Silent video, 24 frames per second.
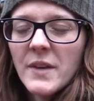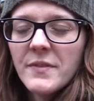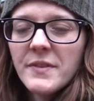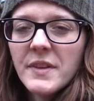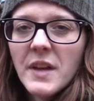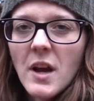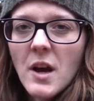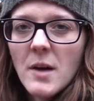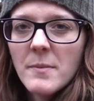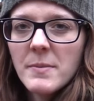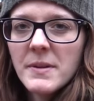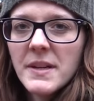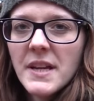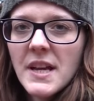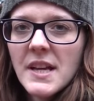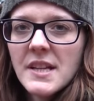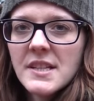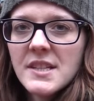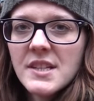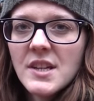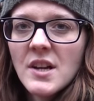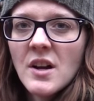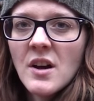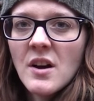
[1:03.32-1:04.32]
of the
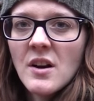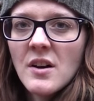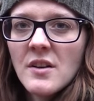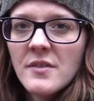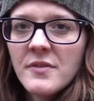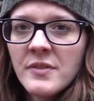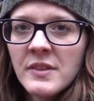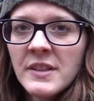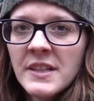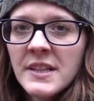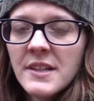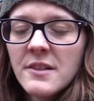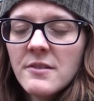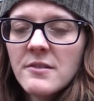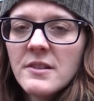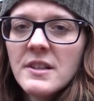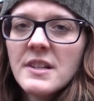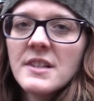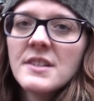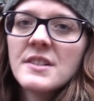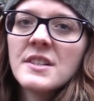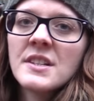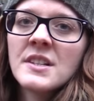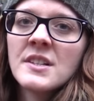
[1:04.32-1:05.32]
components of
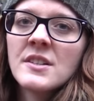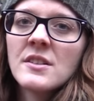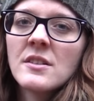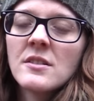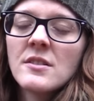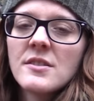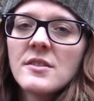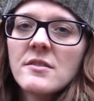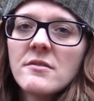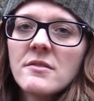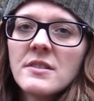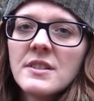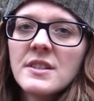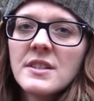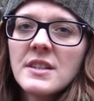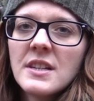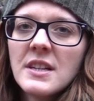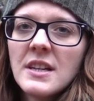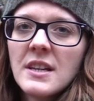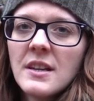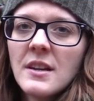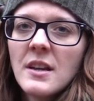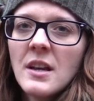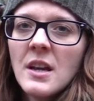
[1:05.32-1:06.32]
licorice is
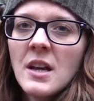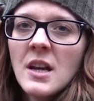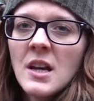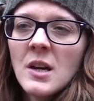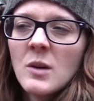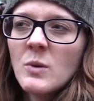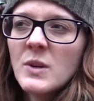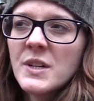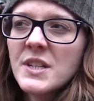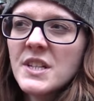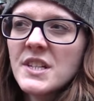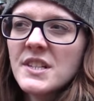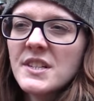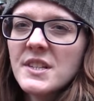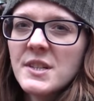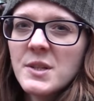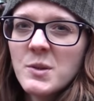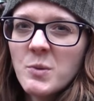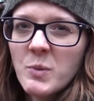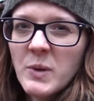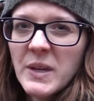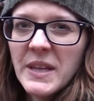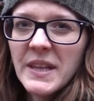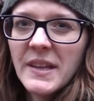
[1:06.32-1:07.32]
glycyrrhizin, which is a
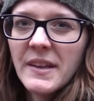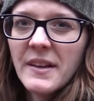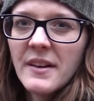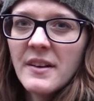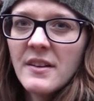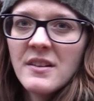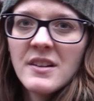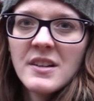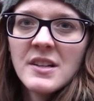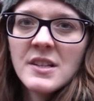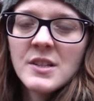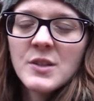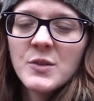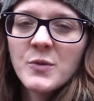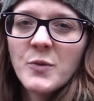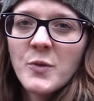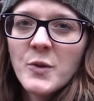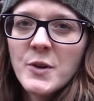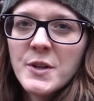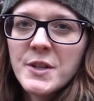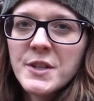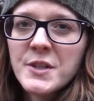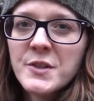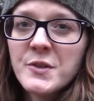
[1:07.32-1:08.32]
sweetener. It's
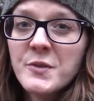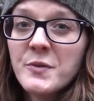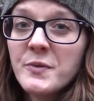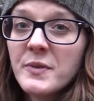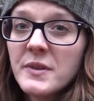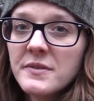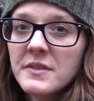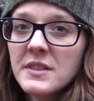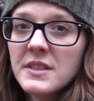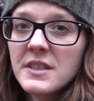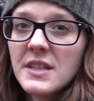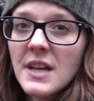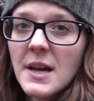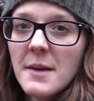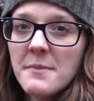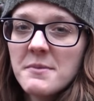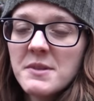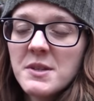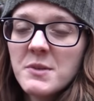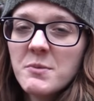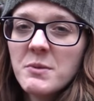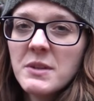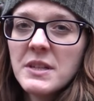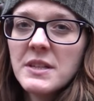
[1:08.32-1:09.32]
30 to 50
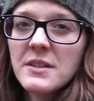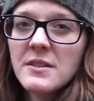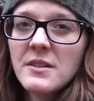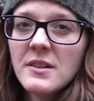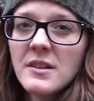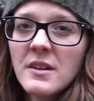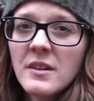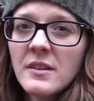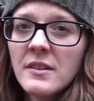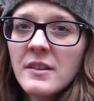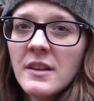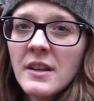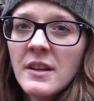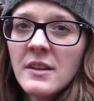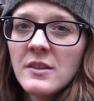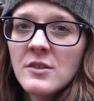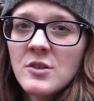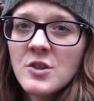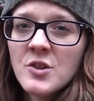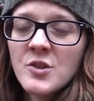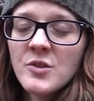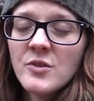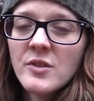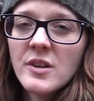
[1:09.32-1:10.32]
times sweeter than
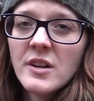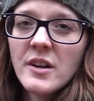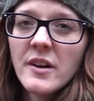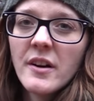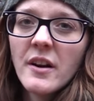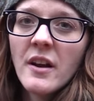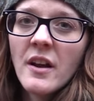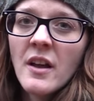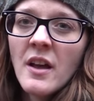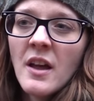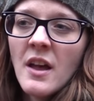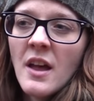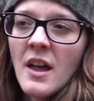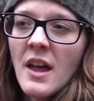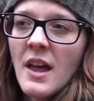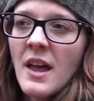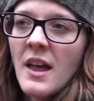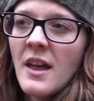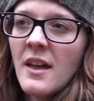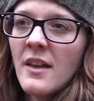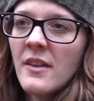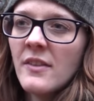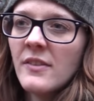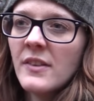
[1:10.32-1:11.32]
sugar,
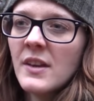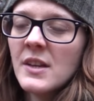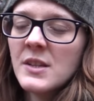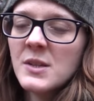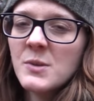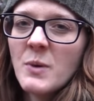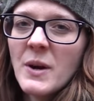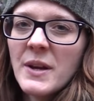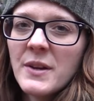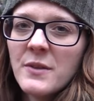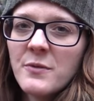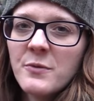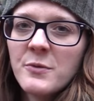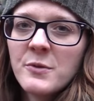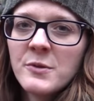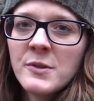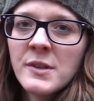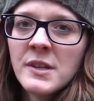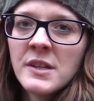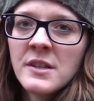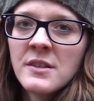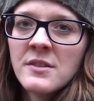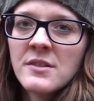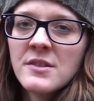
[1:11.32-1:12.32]
and that's why the food
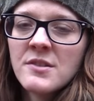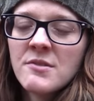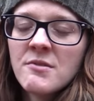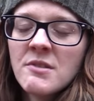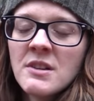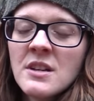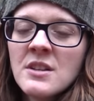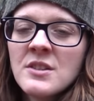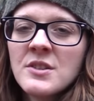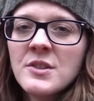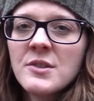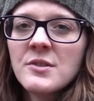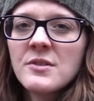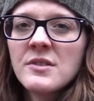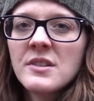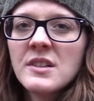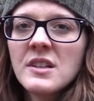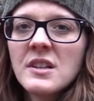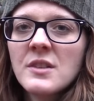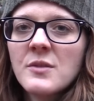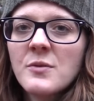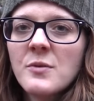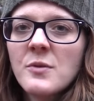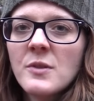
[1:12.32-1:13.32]
industry is
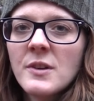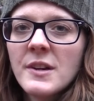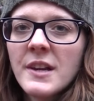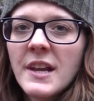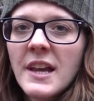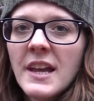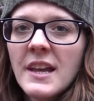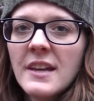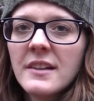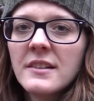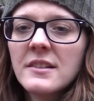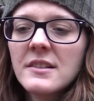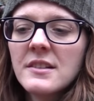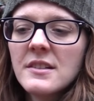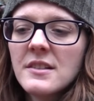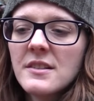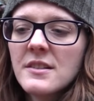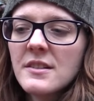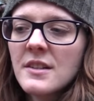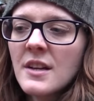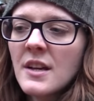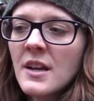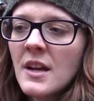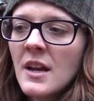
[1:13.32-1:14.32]
using it for
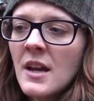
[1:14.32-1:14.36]
candies.